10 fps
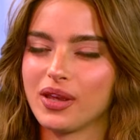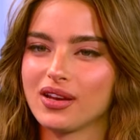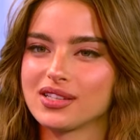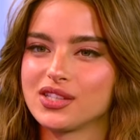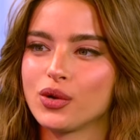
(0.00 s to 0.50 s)

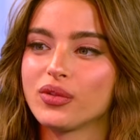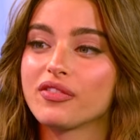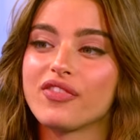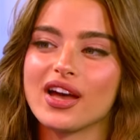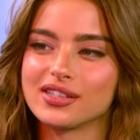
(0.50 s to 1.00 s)
because, you know,
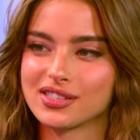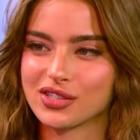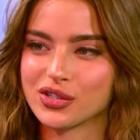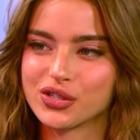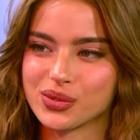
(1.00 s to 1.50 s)
the fans
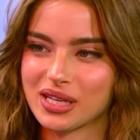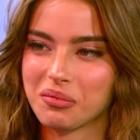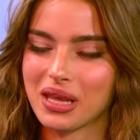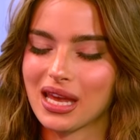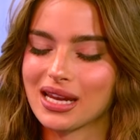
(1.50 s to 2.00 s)
are
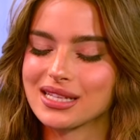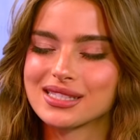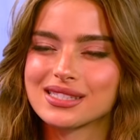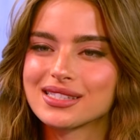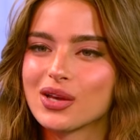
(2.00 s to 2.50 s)
choosing me and
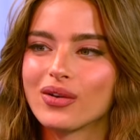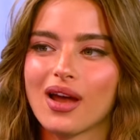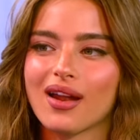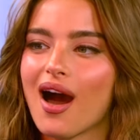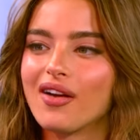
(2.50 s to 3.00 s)
it's so
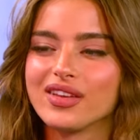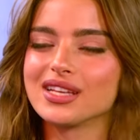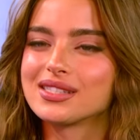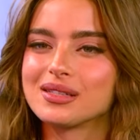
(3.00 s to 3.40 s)
not obvious